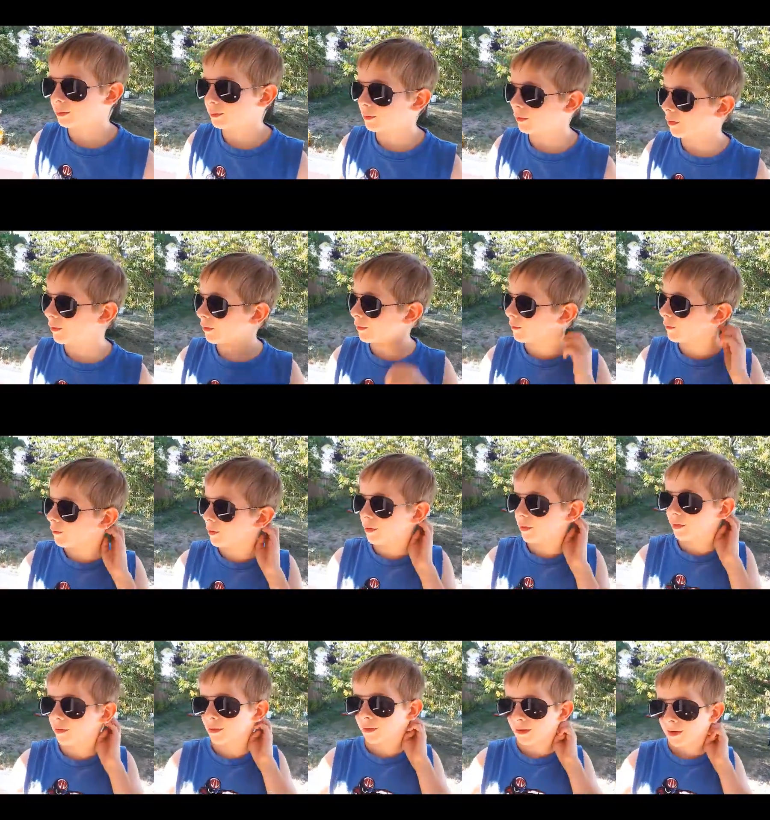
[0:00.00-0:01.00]
We'll
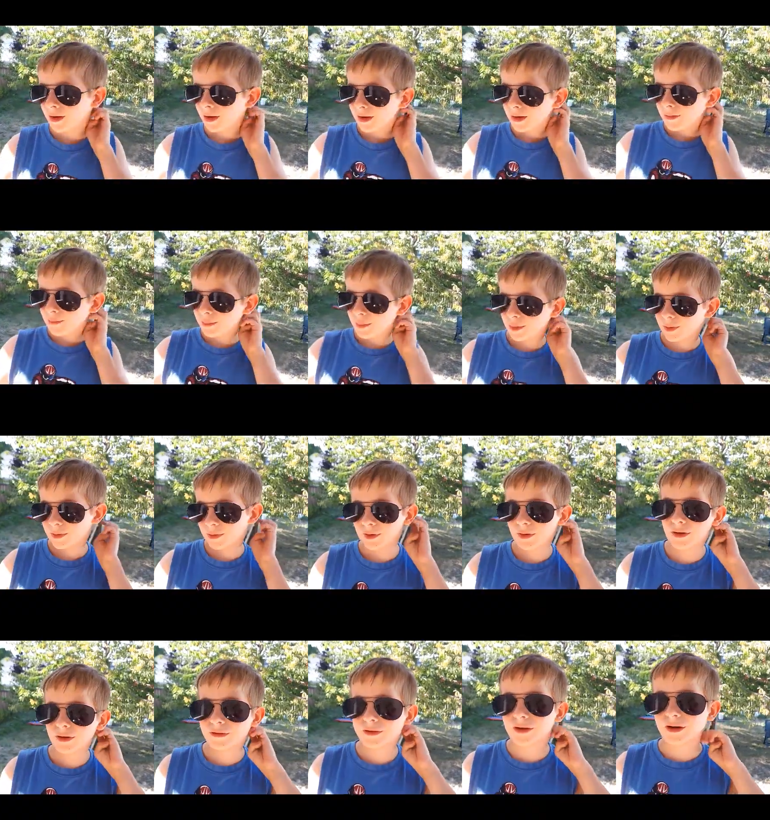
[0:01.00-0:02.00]
we'll
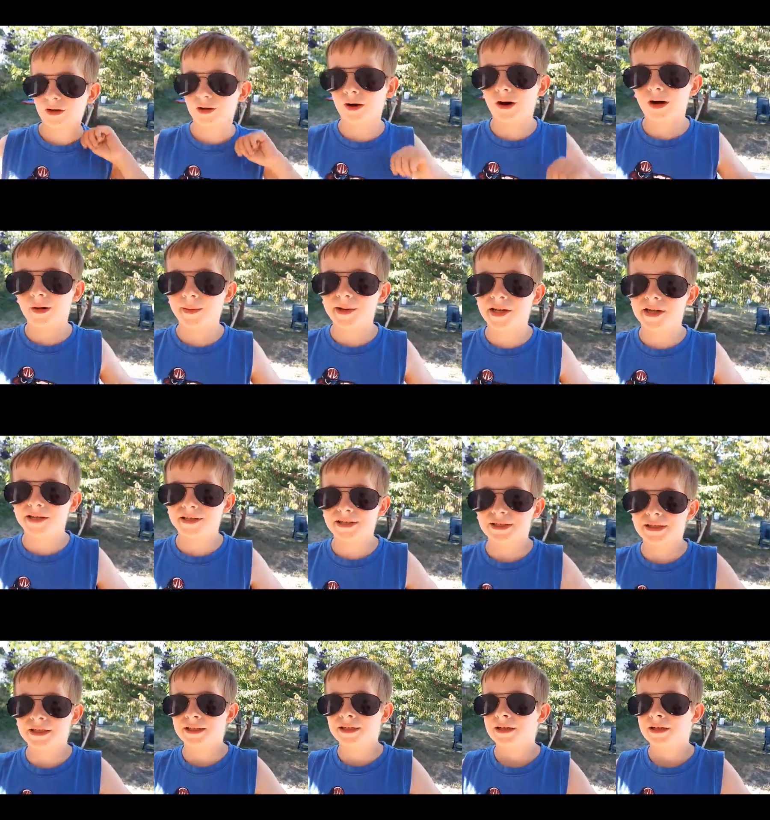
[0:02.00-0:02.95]
put the comments